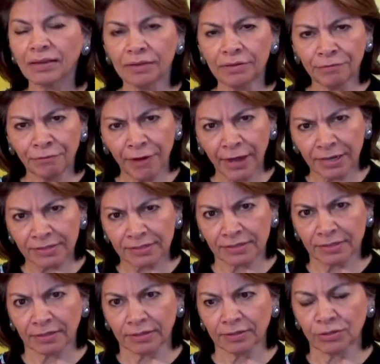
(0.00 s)

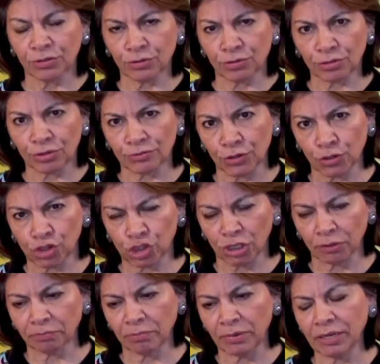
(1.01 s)
effects in the use of
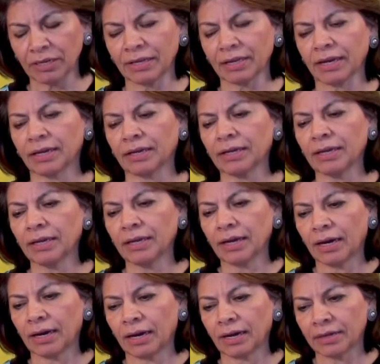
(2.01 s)
social media
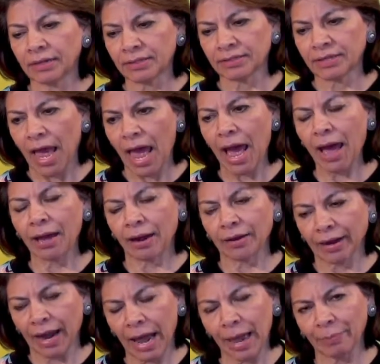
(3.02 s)
uh, is ha
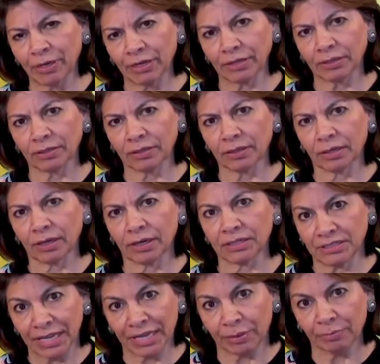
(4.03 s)
are happening
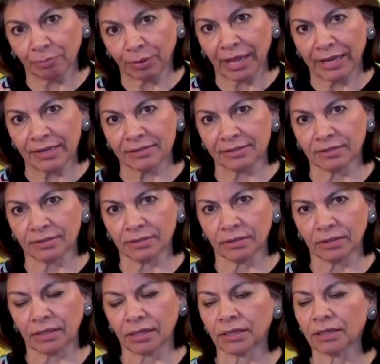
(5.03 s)
are taking place in
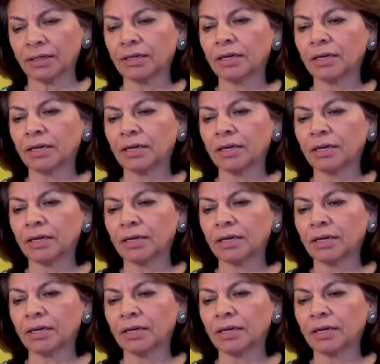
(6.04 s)
the